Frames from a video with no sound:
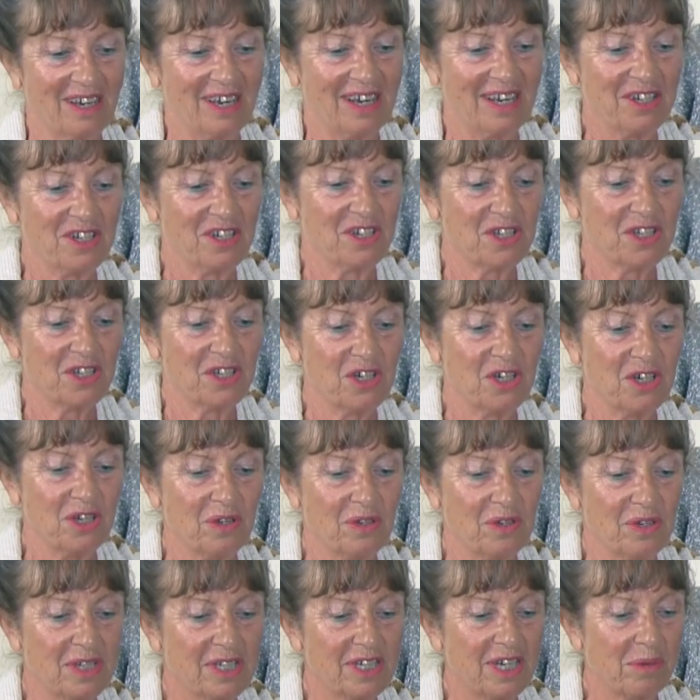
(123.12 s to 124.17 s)
I just
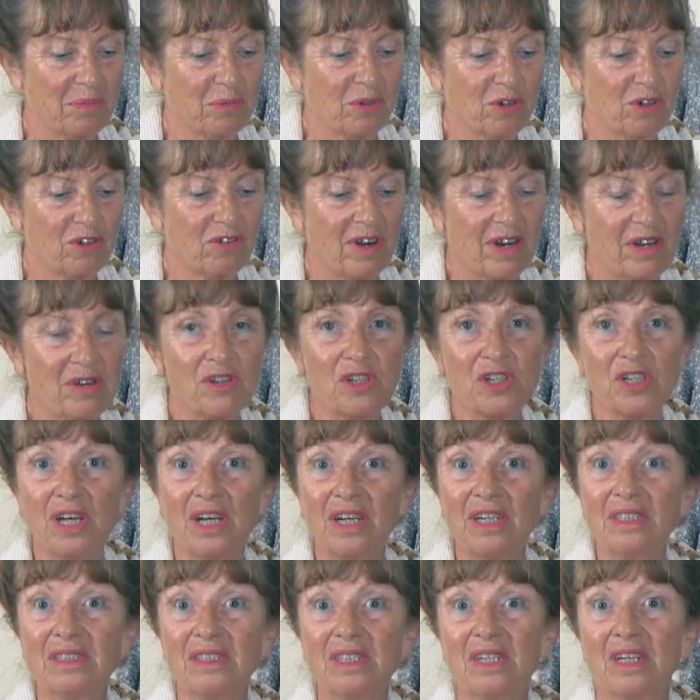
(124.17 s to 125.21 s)
use double
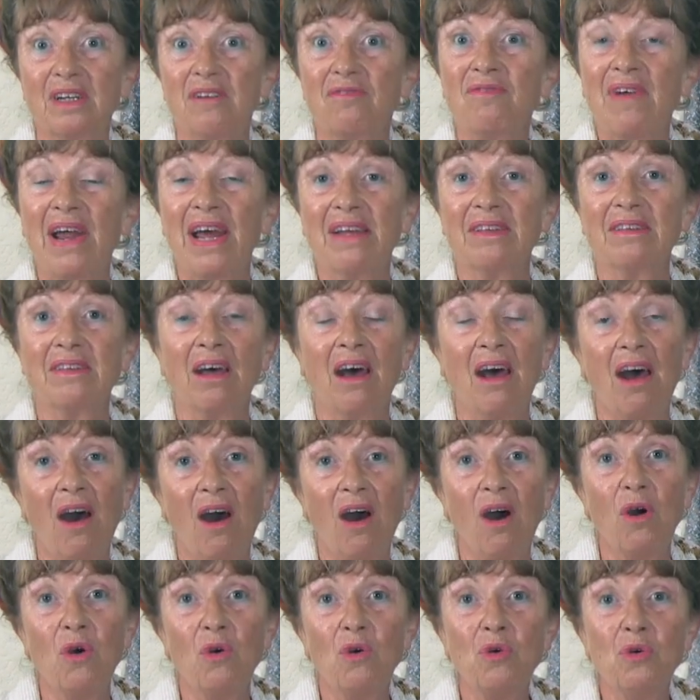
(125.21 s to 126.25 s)
crochet around the
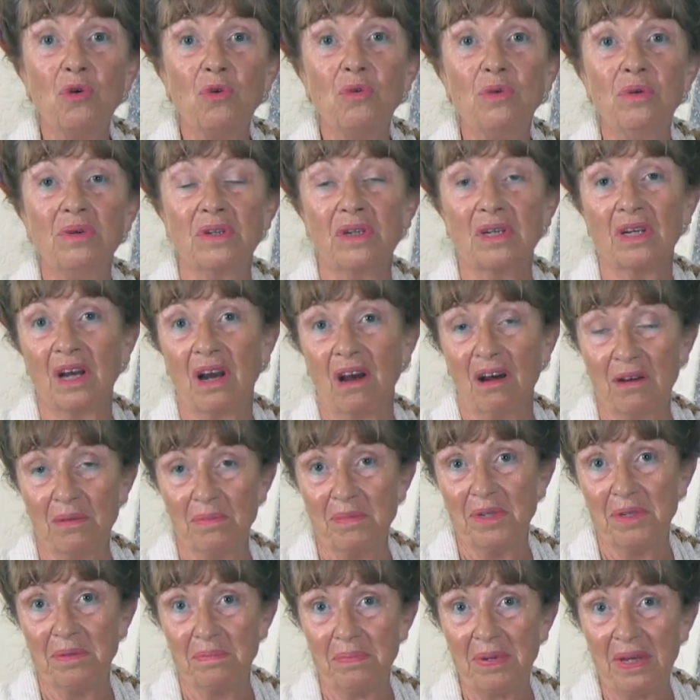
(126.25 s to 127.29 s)
whole
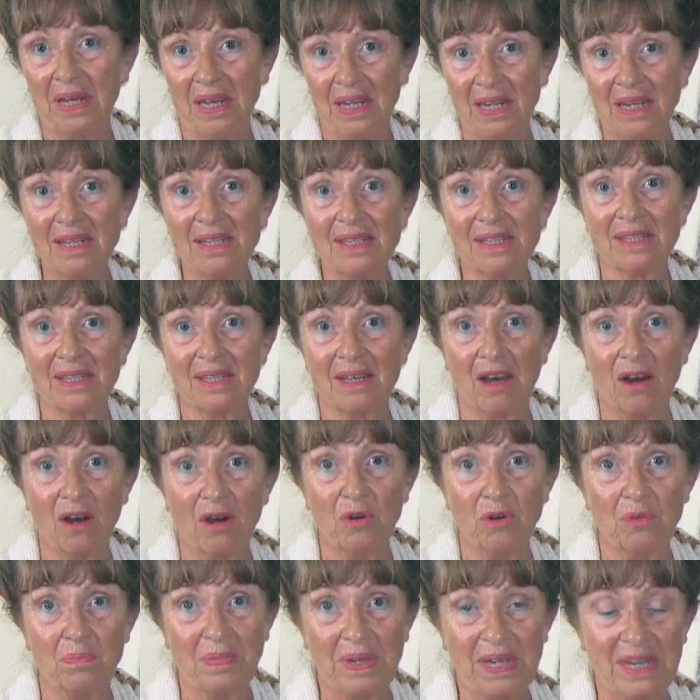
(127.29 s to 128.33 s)
garment piece, the
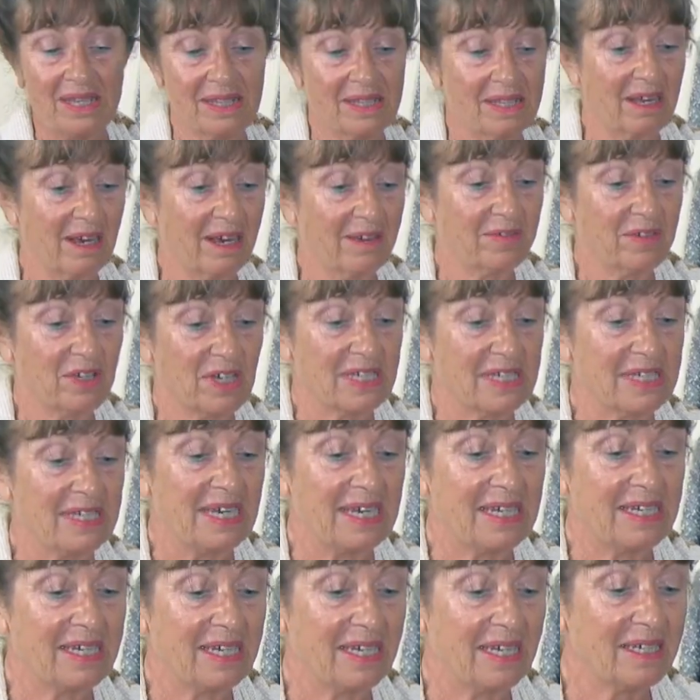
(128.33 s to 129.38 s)
whole piece that I've just
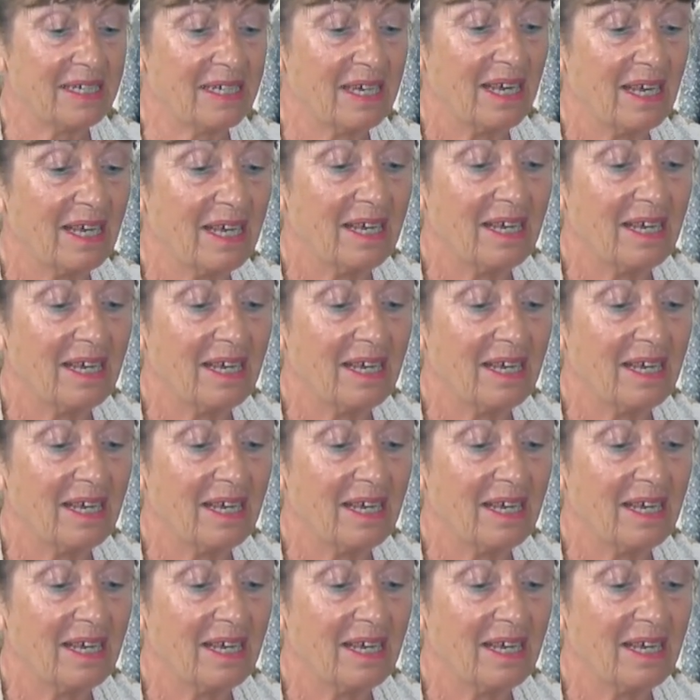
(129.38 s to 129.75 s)
knitted,